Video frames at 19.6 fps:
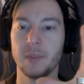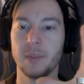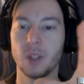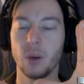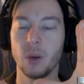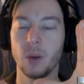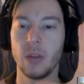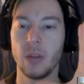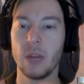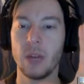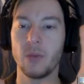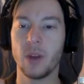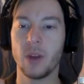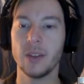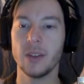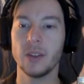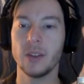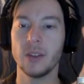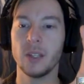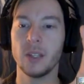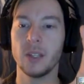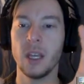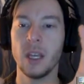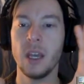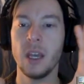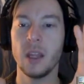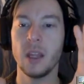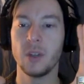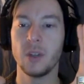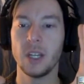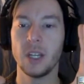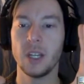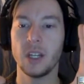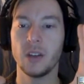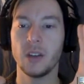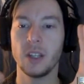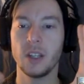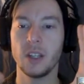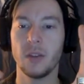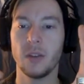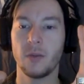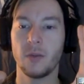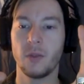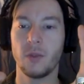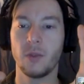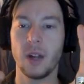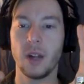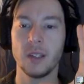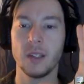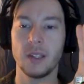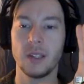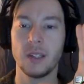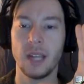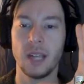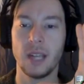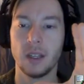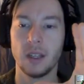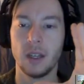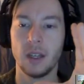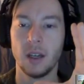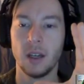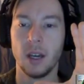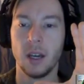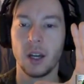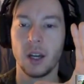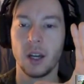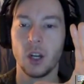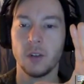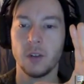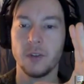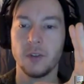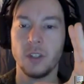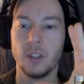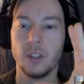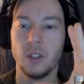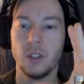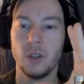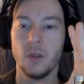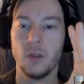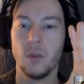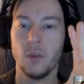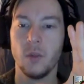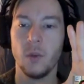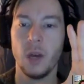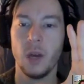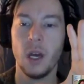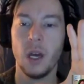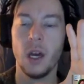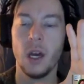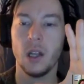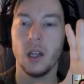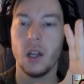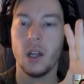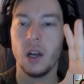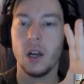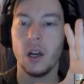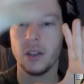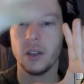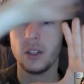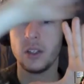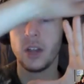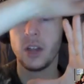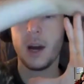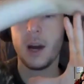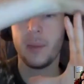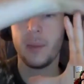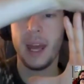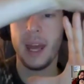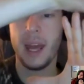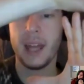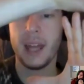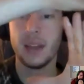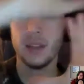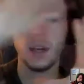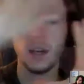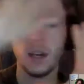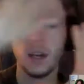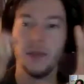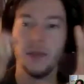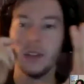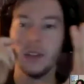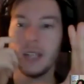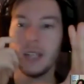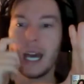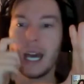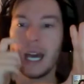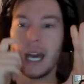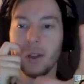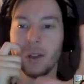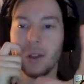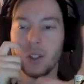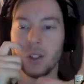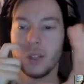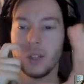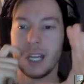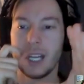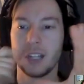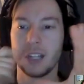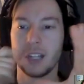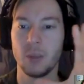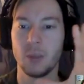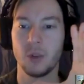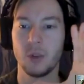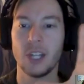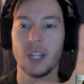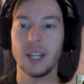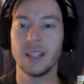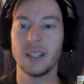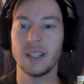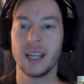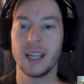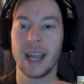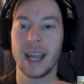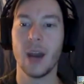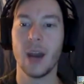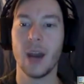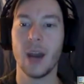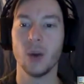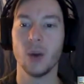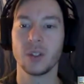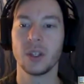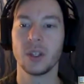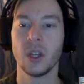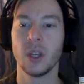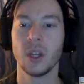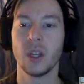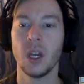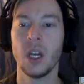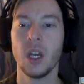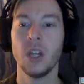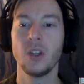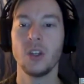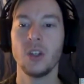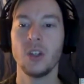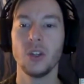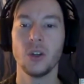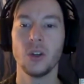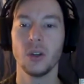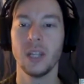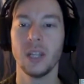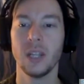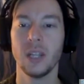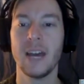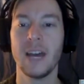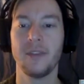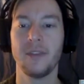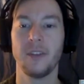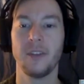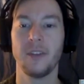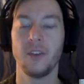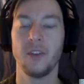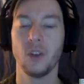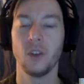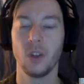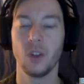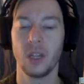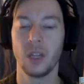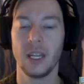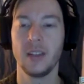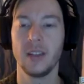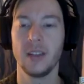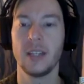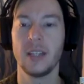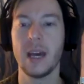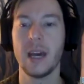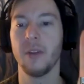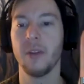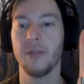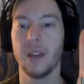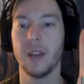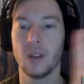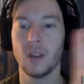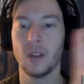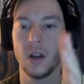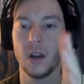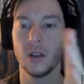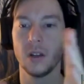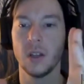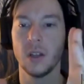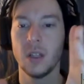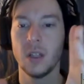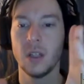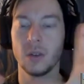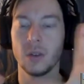So the projector itself runs as a curved tube along the top end of the tablet. So it's actually projecting out to your left if you're looking at the tablet face on.